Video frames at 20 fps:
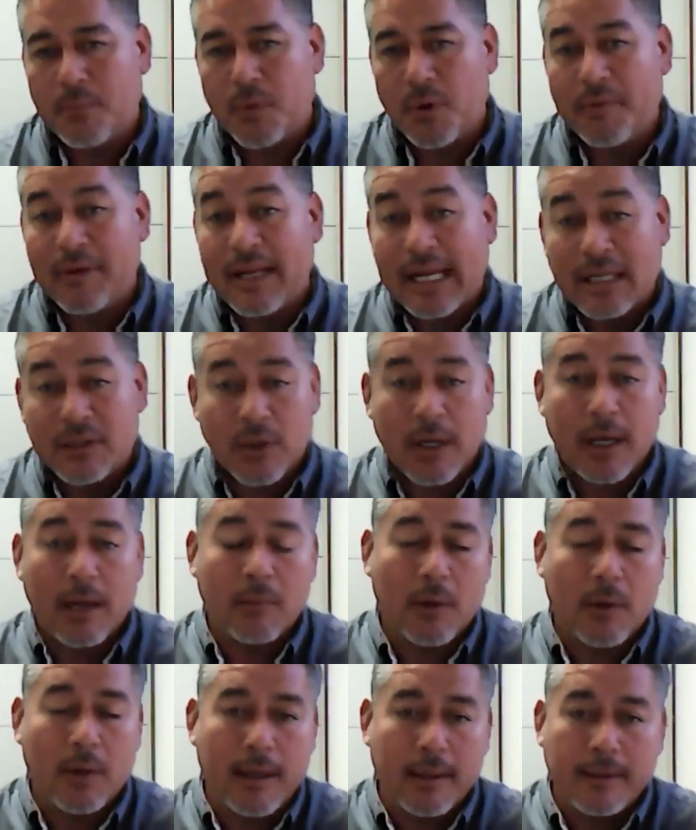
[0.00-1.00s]
preventing
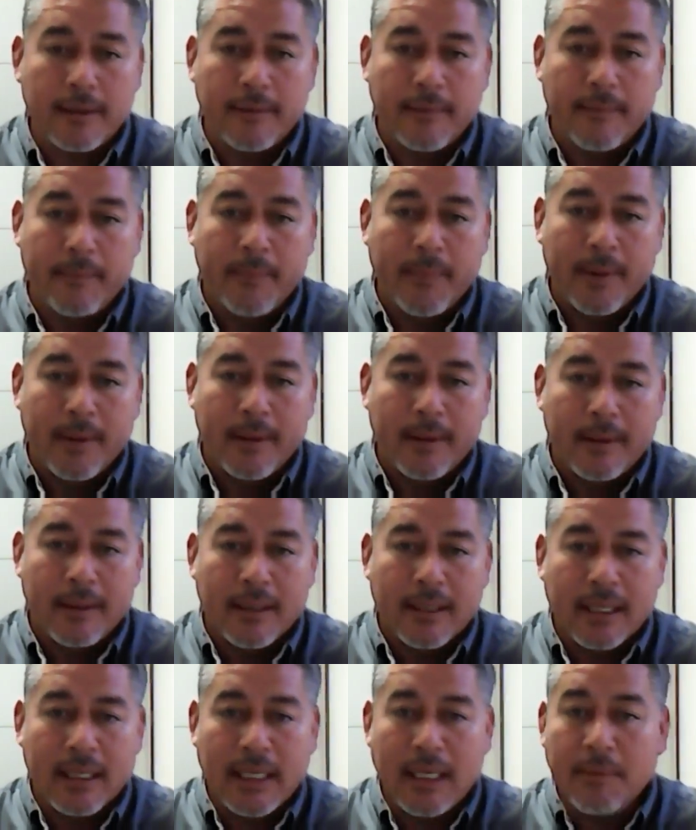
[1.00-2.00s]
dry rot.
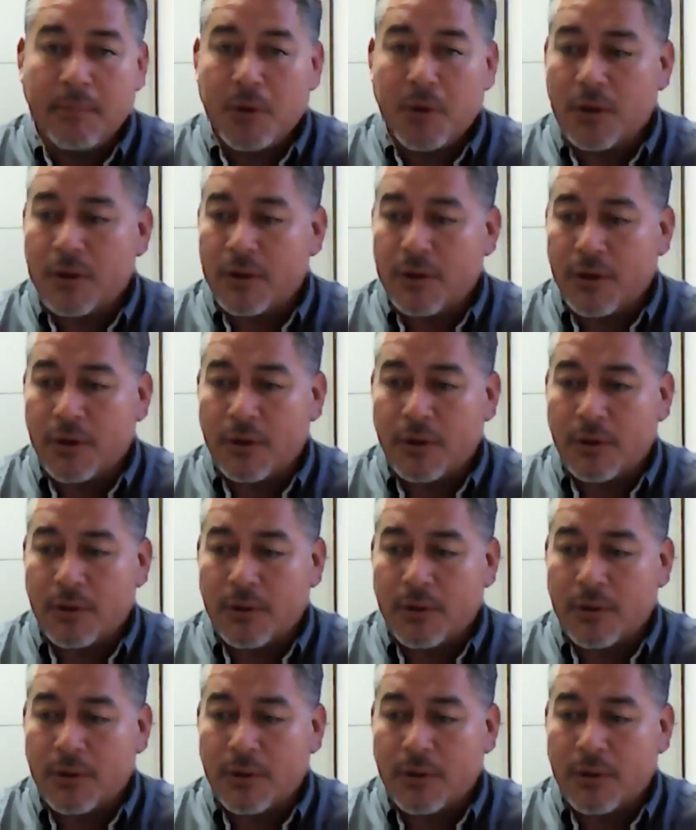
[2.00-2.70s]
Keep your